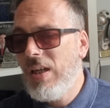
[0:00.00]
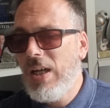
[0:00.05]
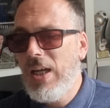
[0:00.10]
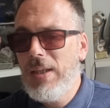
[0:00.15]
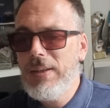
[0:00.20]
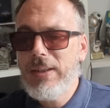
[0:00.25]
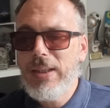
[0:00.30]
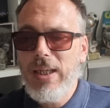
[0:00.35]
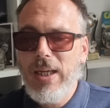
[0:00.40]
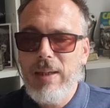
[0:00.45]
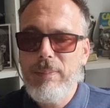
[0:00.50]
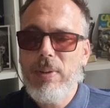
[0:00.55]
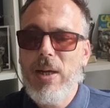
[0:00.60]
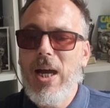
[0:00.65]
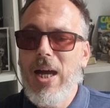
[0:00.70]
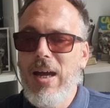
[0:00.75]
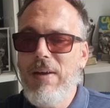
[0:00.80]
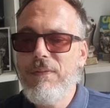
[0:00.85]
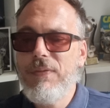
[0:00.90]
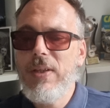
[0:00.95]
I'm
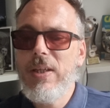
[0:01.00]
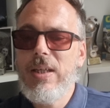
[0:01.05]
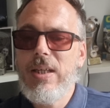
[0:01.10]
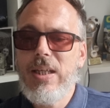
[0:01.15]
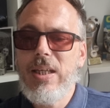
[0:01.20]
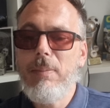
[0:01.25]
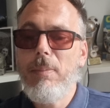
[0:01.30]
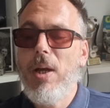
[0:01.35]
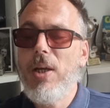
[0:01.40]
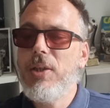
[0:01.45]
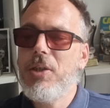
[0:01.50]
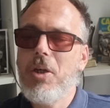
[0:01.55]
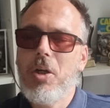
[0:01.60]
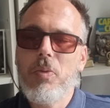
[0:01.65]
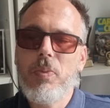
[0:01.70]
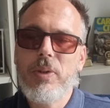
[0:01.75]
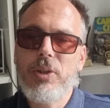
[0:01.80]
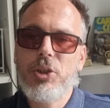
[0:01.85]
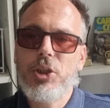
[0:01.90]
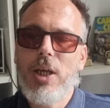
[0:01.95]
half thinking he might go
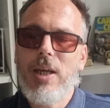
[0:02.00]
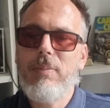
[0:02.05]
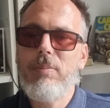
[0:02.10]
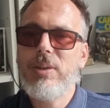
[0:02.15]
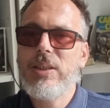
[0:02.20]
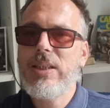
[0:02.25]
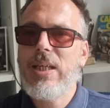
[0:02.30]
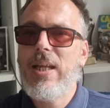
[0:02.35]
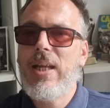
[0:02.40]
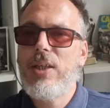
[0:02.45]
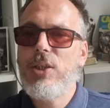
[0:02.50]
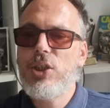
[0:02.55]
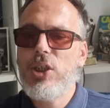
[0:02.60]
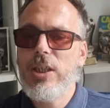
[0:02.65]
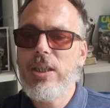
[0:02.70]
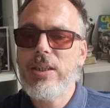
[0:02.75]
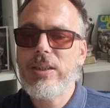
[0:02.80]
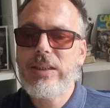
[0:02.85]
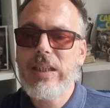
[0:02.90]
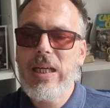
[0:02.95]
with Chambers and
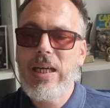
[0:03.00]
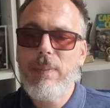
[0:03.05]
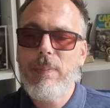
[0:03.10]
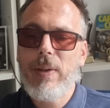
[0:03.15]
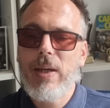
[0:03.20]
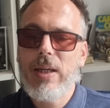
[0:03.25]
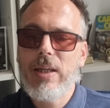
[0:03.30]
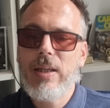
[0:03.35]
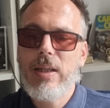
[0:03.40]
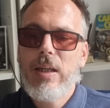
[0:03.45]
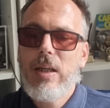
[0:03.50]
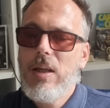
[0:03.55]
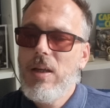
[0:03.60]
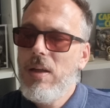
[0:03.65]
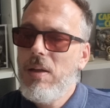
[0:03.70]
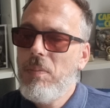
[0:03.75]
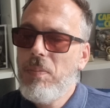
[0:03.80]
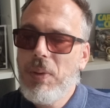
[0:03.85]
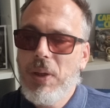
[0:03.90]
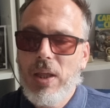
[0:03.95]
NG at centre back,
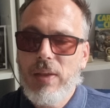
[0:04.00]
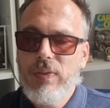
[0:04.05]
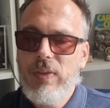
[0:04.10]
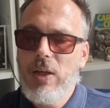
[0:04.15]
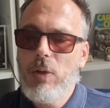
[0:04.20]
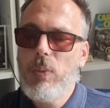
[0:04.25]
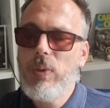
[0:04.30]
but I think